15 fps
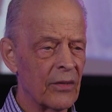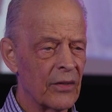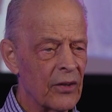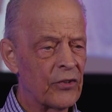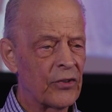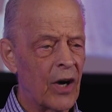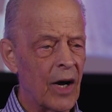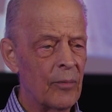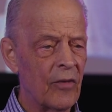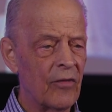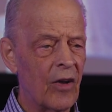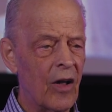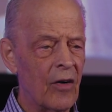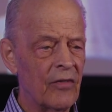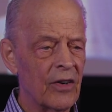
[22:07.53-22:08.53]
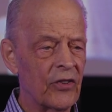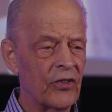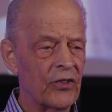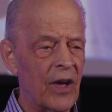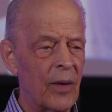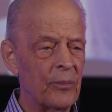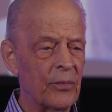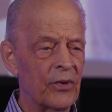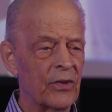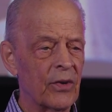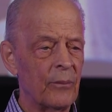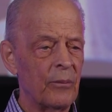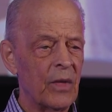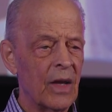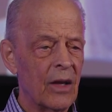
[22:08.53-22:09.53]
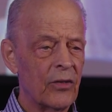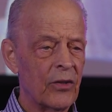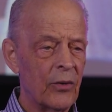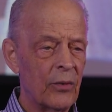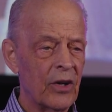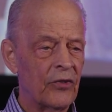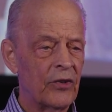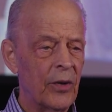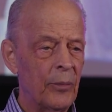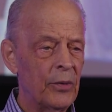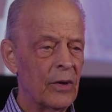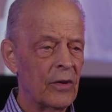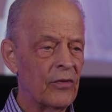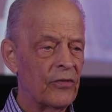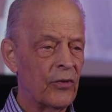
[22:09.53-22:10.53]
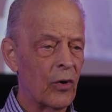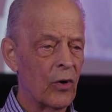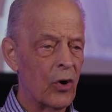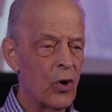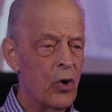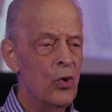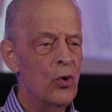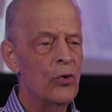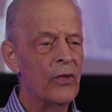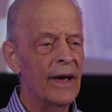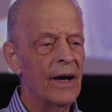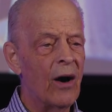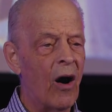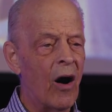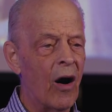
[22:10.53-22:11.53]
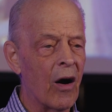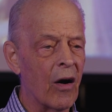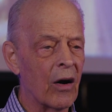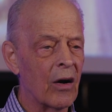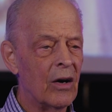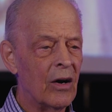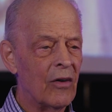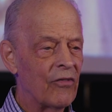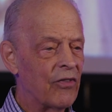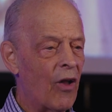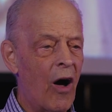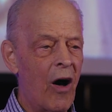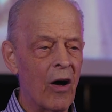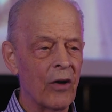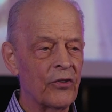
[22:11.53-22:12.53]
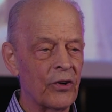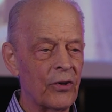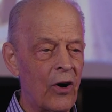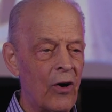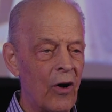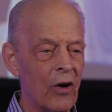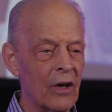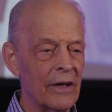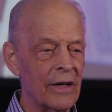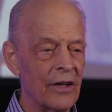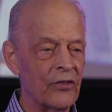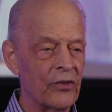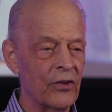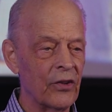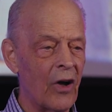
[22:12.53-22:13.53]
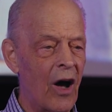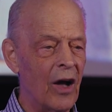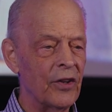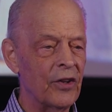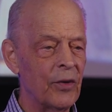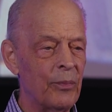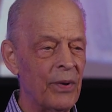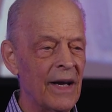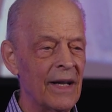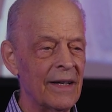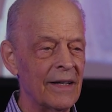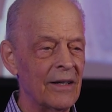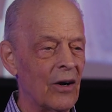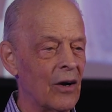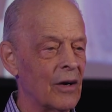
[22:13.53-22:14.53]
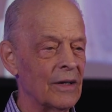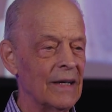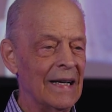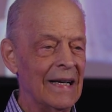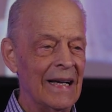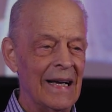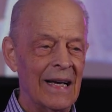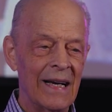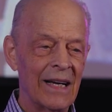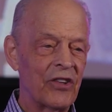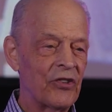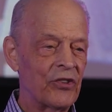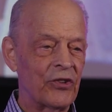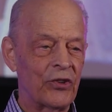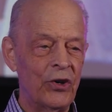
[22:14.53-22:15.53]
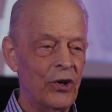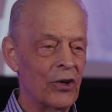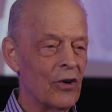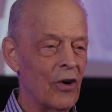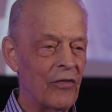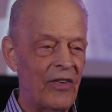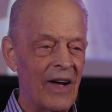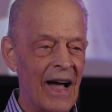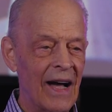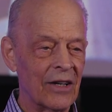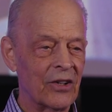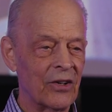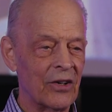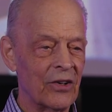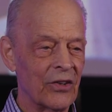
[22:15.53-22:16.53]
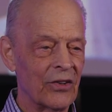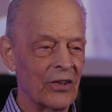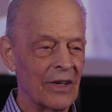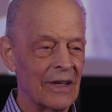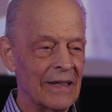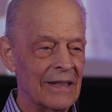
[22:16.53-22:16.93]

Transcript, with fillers: This type of love accepts the recipient for who they are, flaws and all, and it's not dependent on external factors.